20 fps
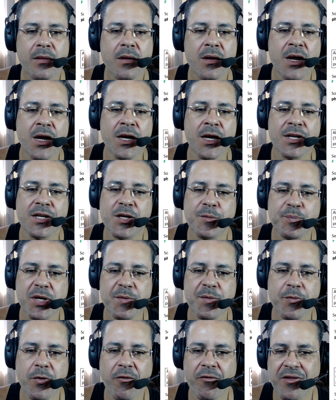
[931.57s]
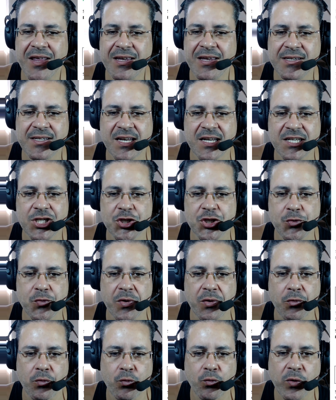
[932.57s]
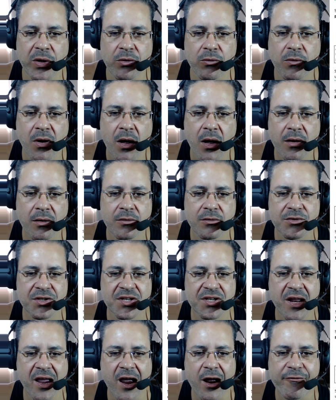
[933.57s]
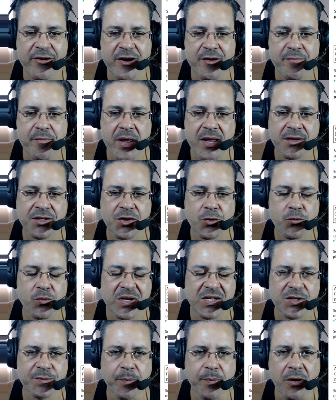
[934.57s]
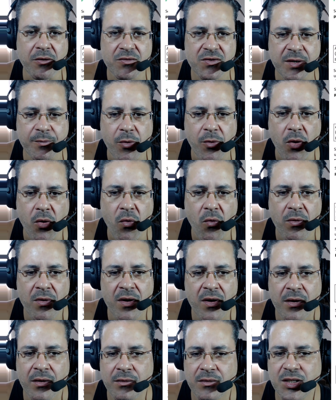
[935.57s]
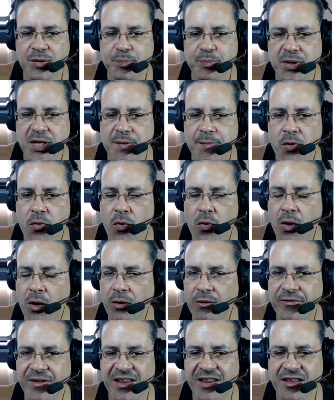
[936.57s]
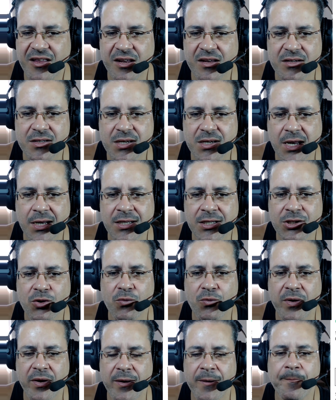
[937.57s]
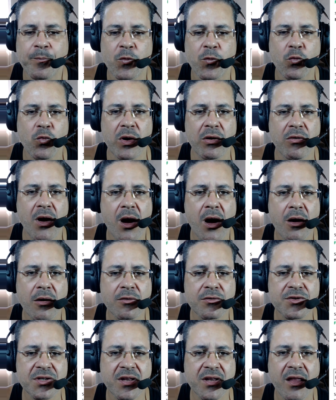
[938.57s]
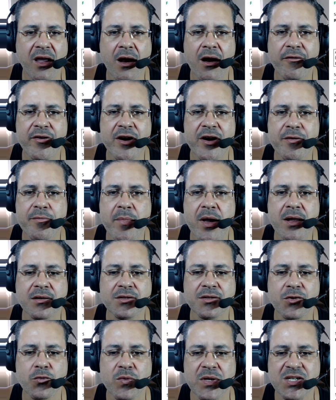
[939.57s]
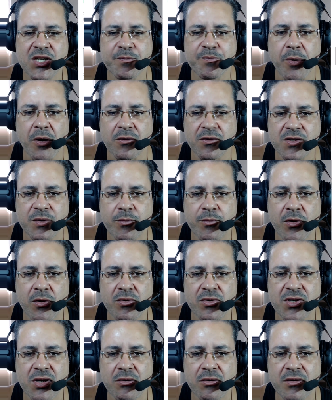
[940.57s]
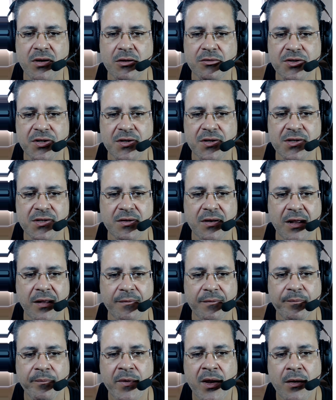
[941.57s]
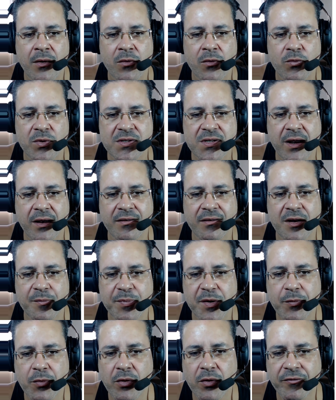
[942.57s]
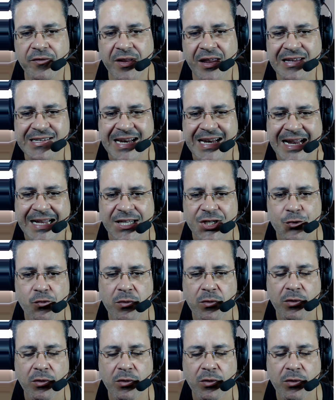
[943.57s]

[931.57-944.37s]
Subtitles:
the people of this country will hold the government responsible. The people of this country will hold the government responsible. So notice that we say the people of this country